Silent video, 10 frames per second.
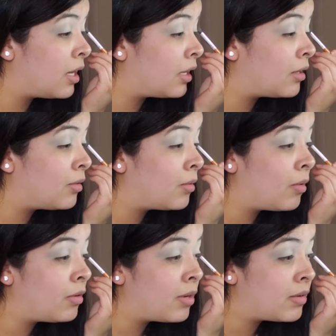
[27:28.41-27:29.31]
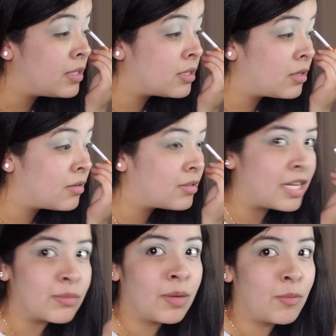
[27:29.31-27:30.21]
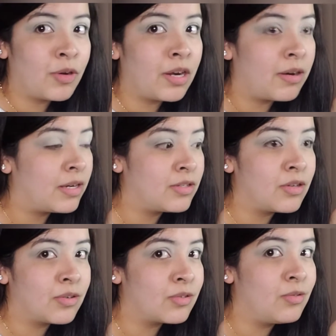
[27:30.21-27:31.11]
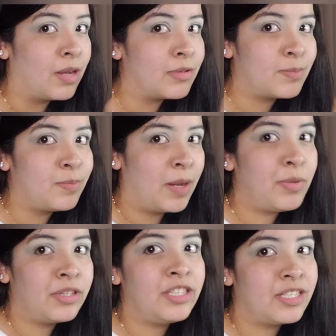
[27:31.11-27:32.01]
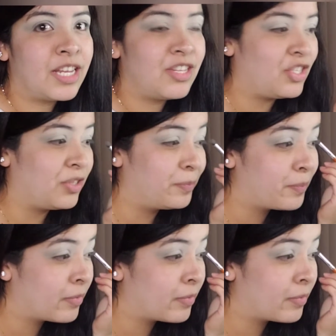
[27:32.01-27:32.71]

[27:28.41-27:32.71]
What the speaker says: Like, you're going around in circles." That's why I'm going around in circles too. I'm building the tension.